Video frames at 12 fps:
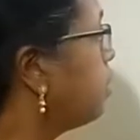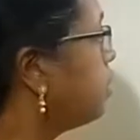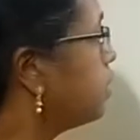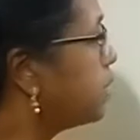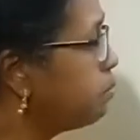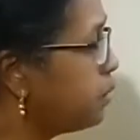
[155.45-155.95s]

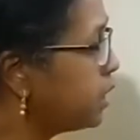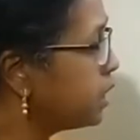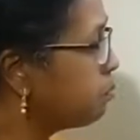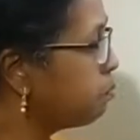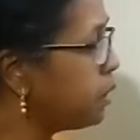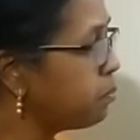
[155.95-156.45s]
That means
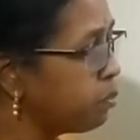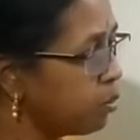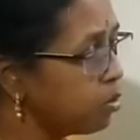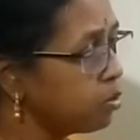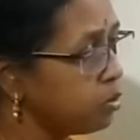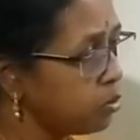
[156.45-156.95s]

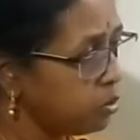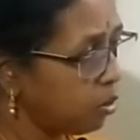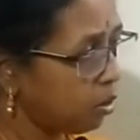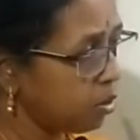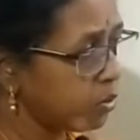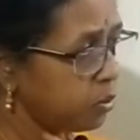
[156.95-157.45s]
people do
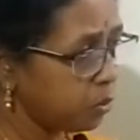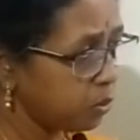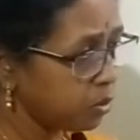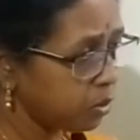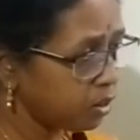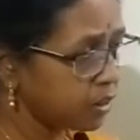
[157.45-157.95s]

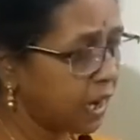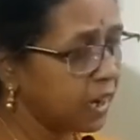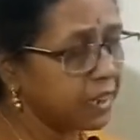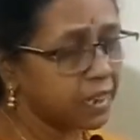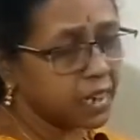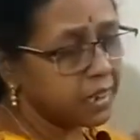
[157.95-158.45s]
not
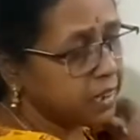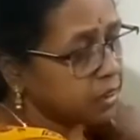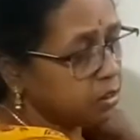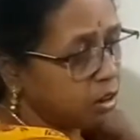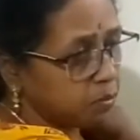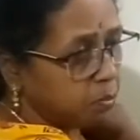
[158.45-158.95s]
directly, it is
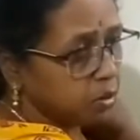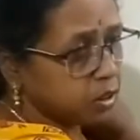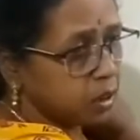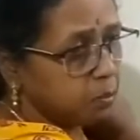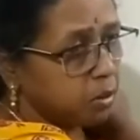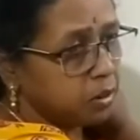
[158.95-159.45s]
not
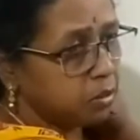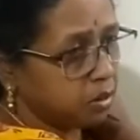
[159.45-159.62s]
possible